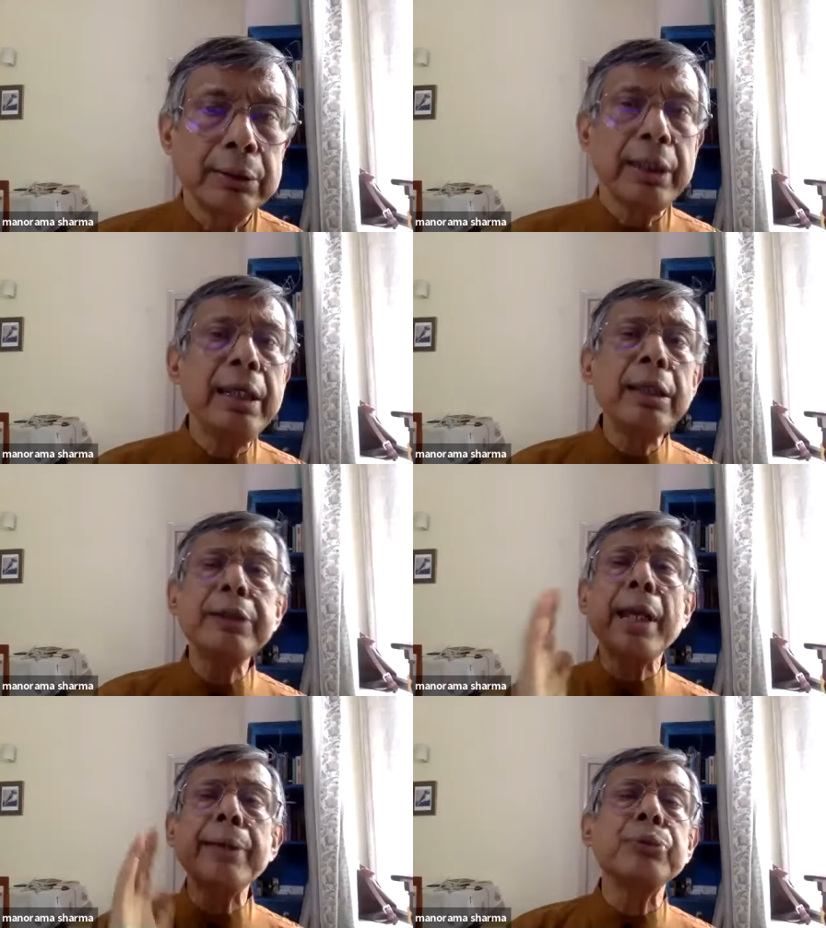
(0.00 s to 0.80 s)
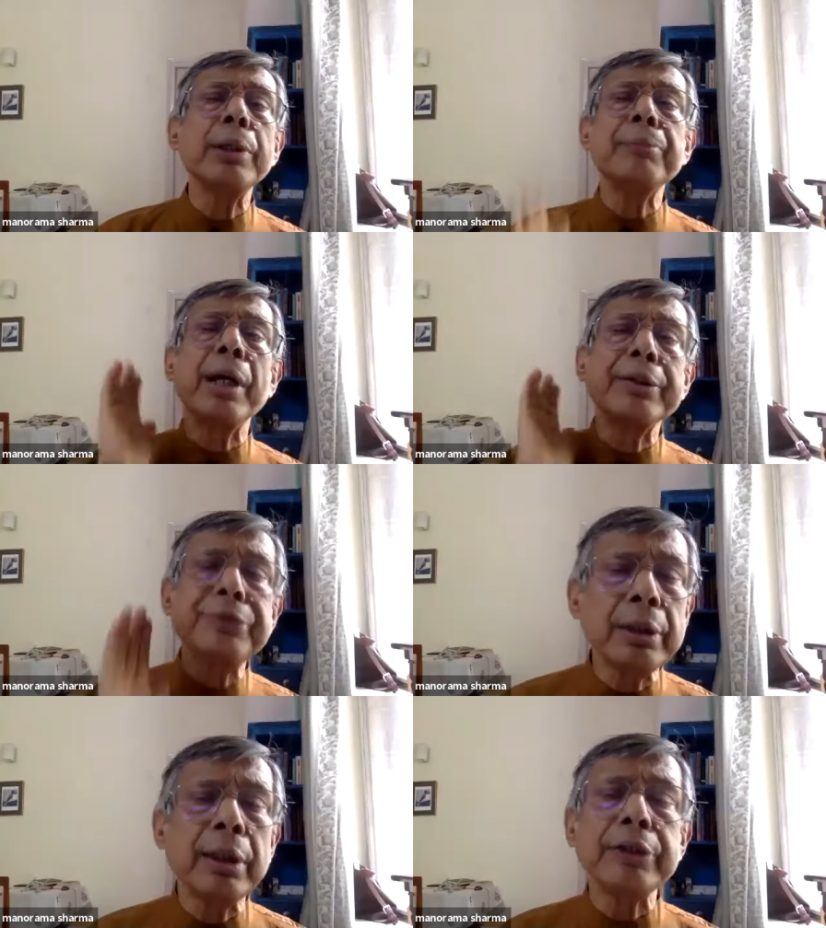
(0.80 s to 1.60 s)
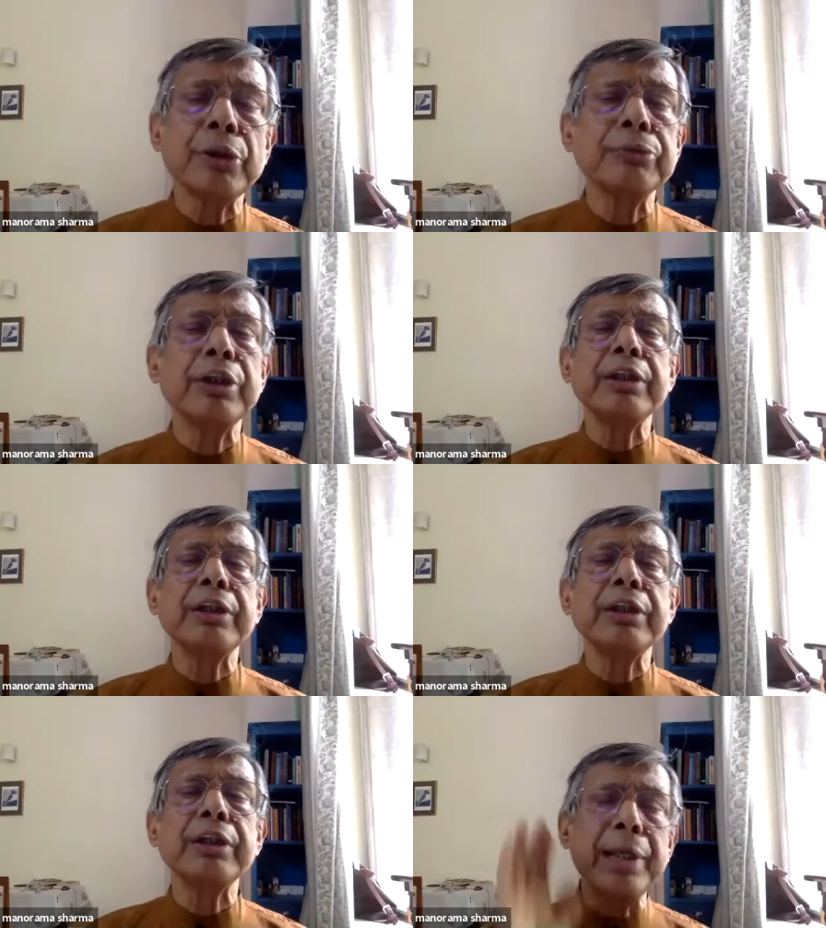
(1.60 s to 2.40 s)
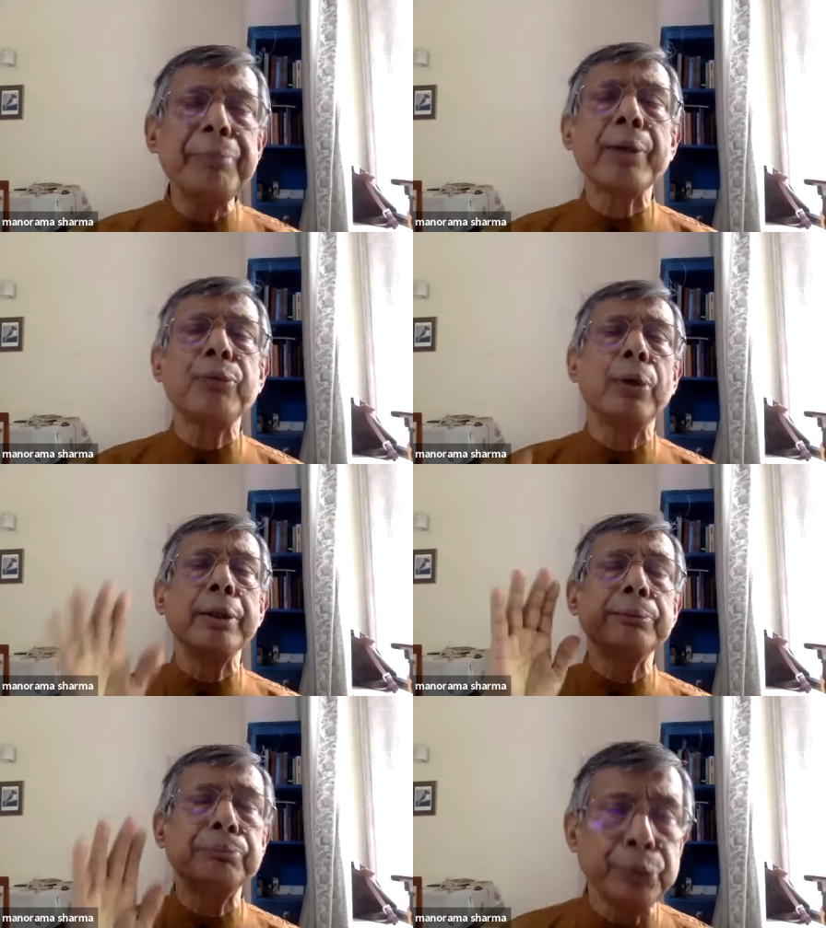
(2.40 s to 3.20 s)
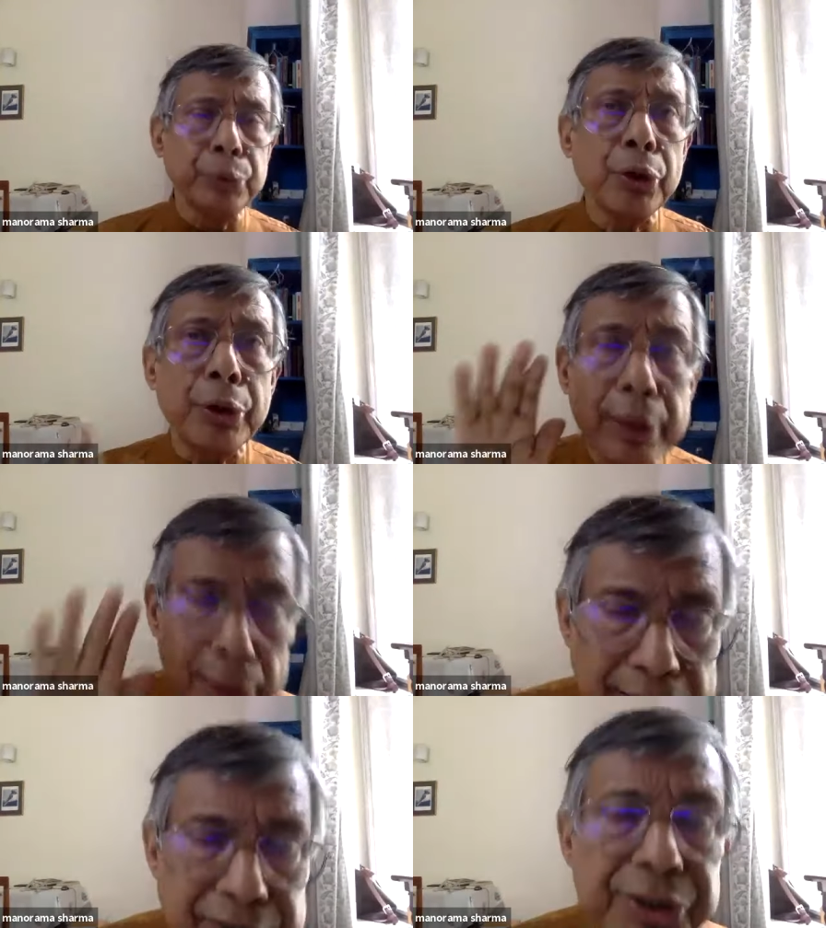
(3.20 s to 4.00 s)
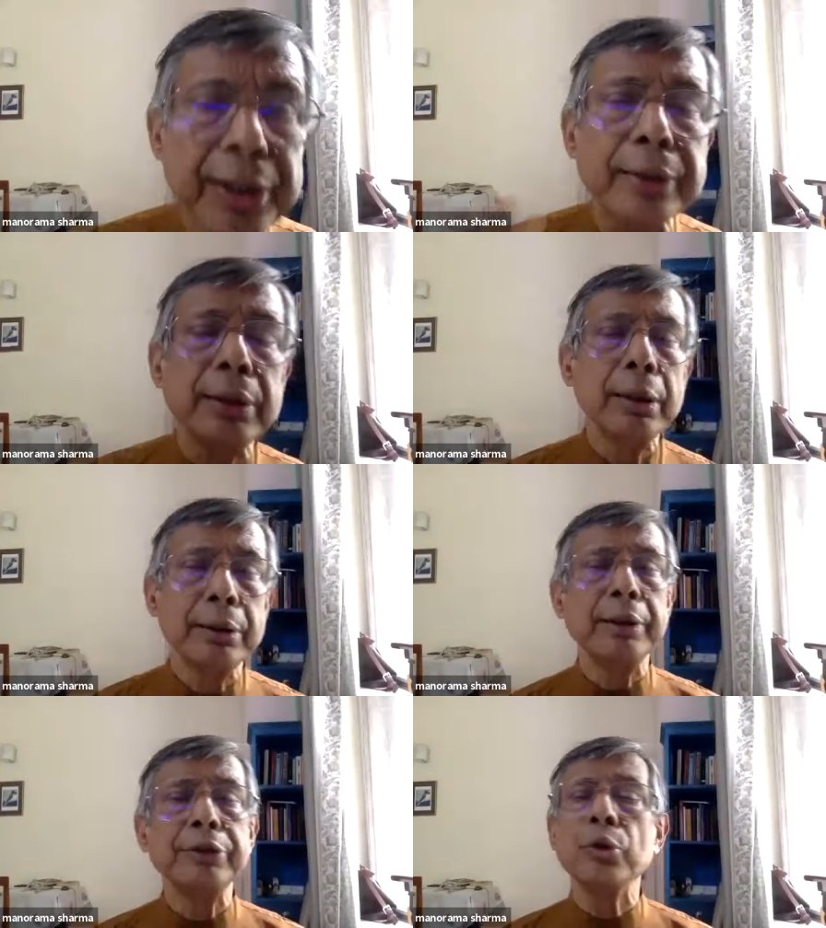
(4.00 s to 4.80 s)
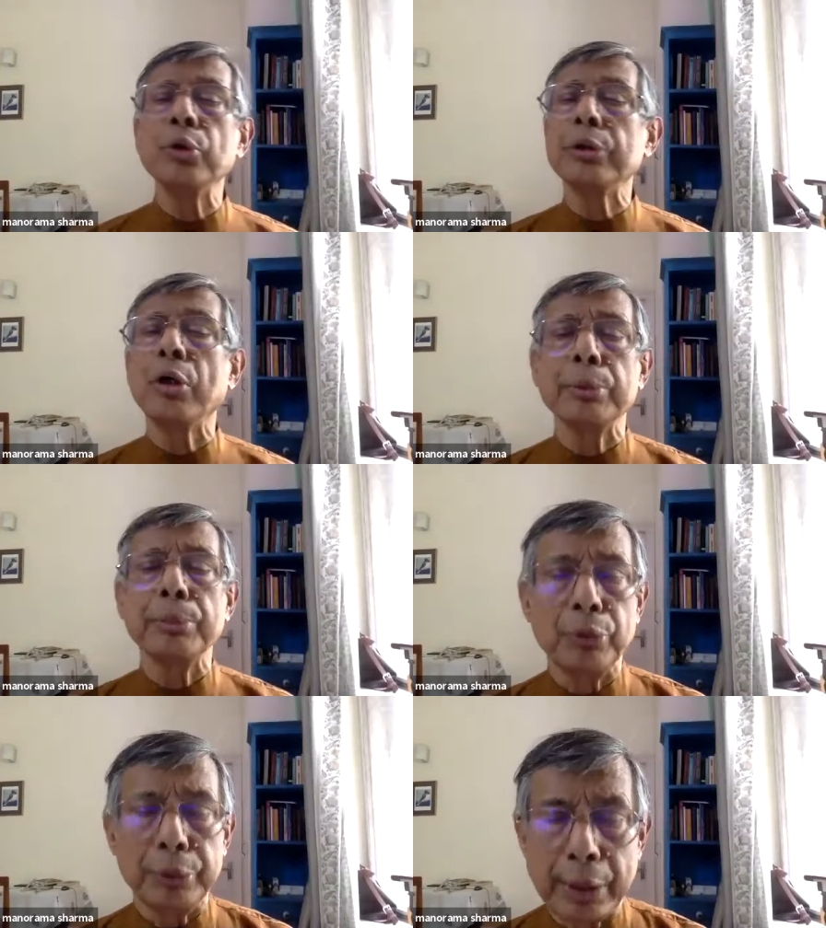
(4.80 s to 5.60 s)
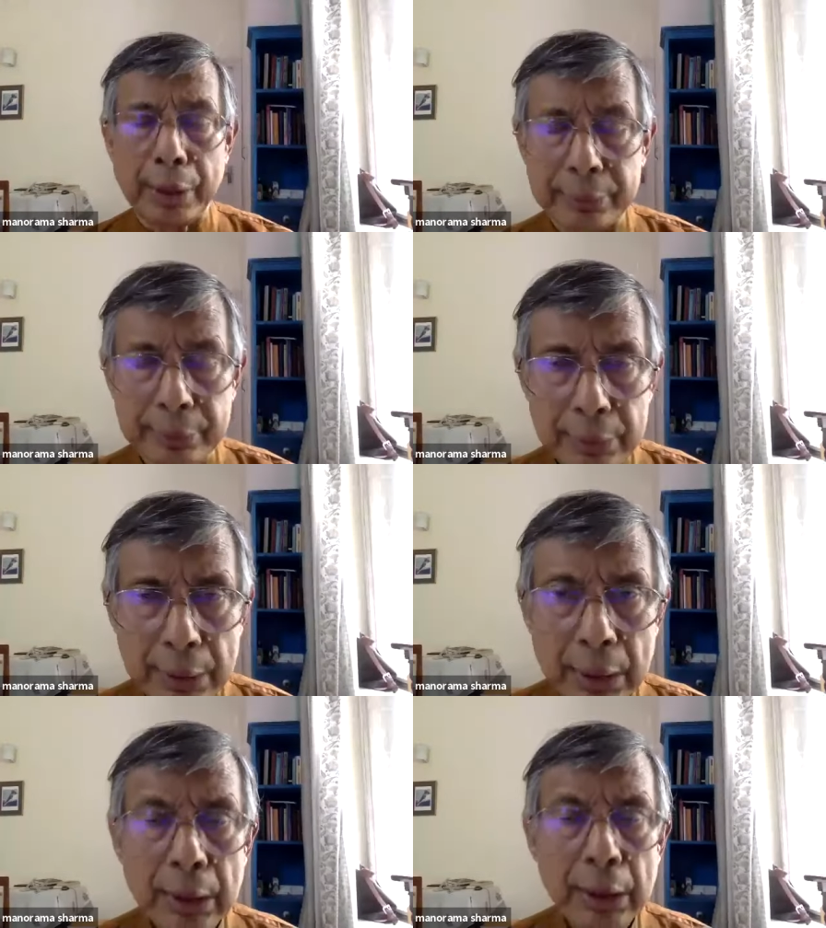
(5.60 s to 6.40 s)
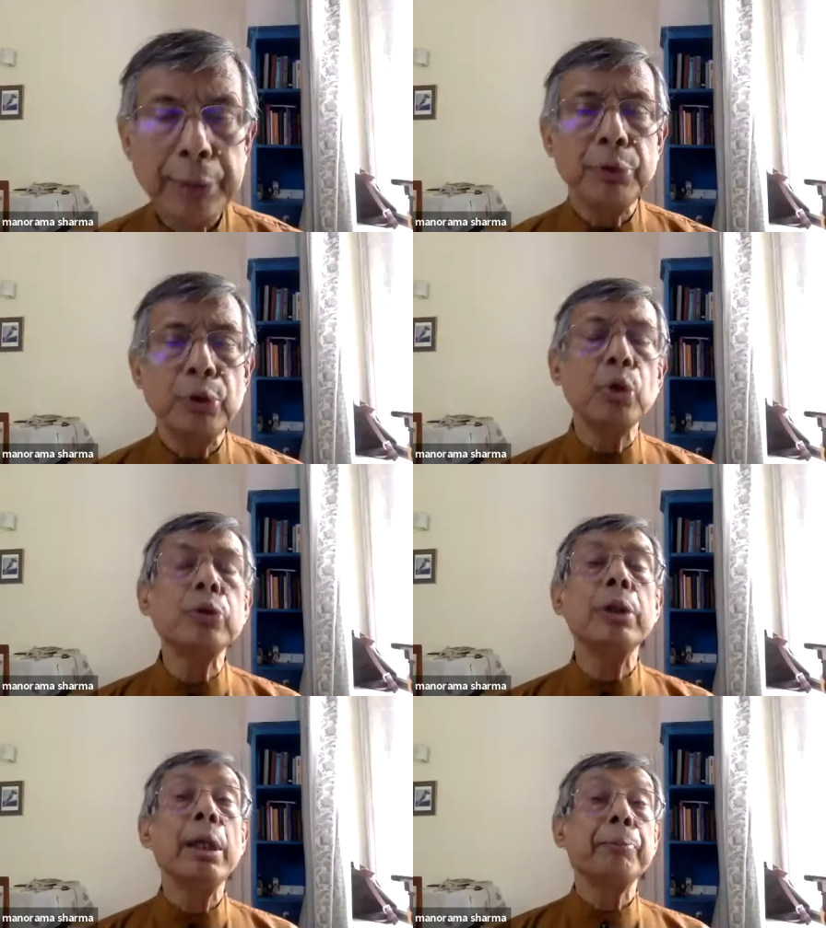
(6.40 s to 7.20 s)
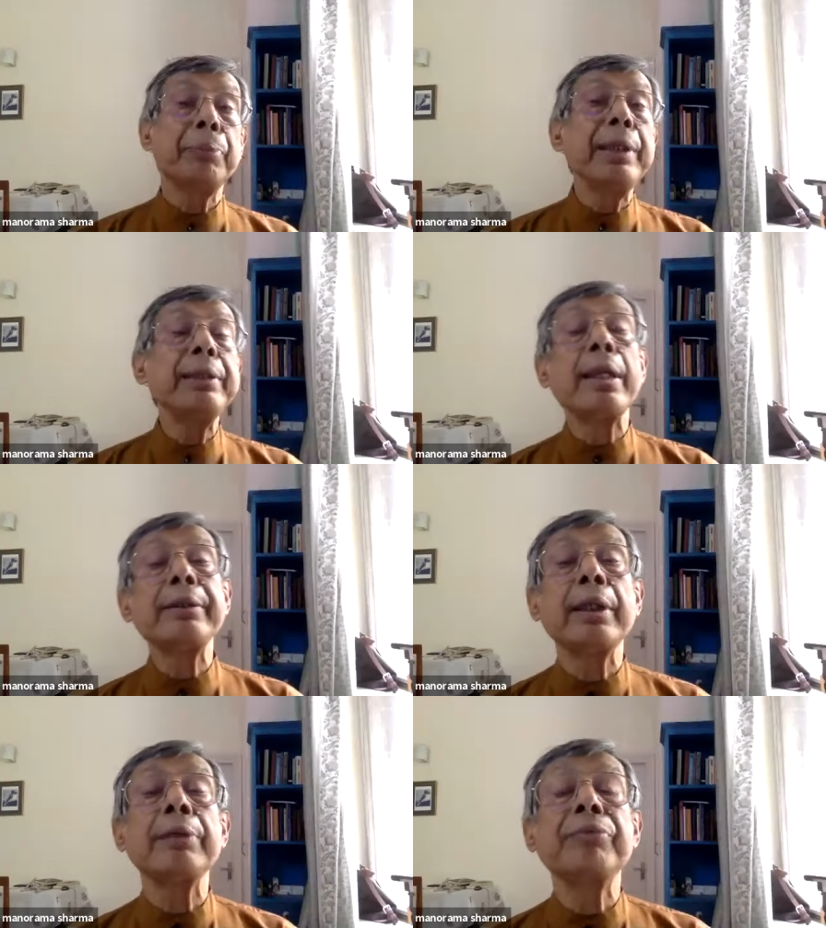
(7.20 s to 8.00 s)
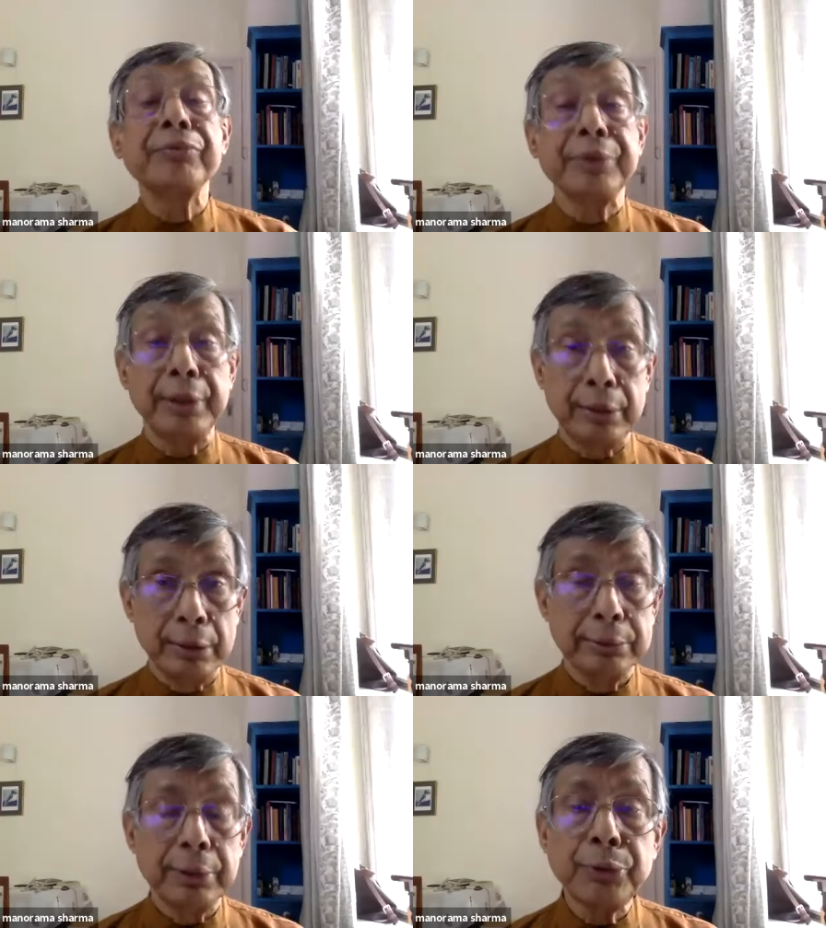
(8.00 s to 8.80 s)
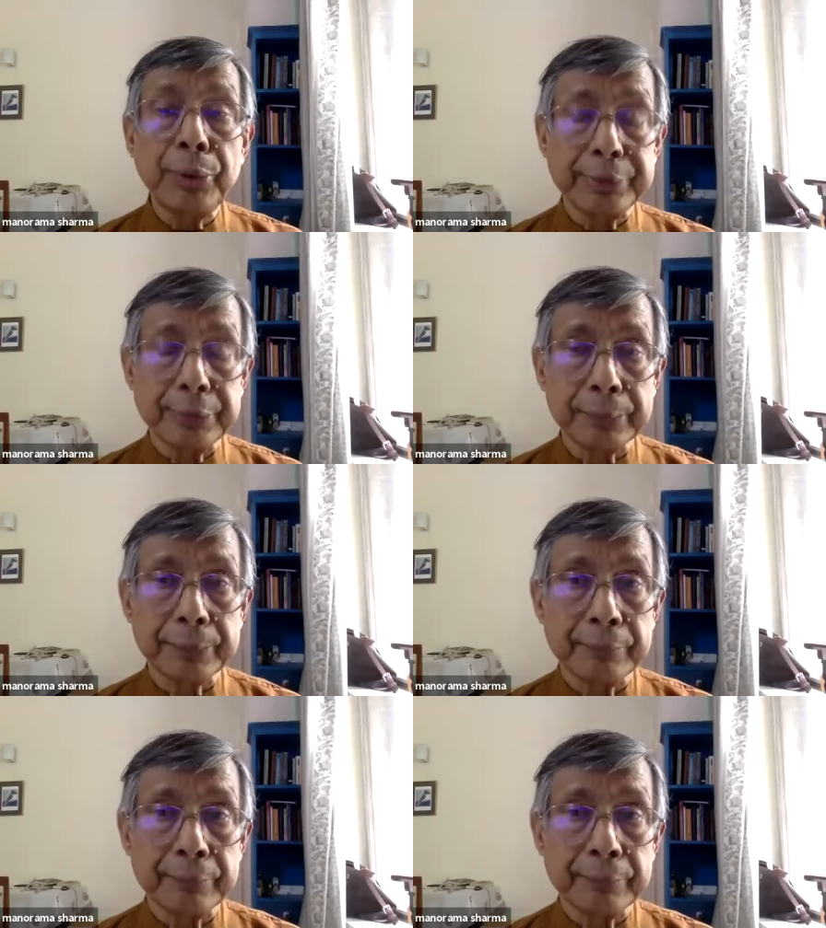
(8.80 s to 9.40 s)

The hill tribes are a marginalized community. They are very backward, poor, illiterate. There is no doubt about that. If you look pre-1950 situation.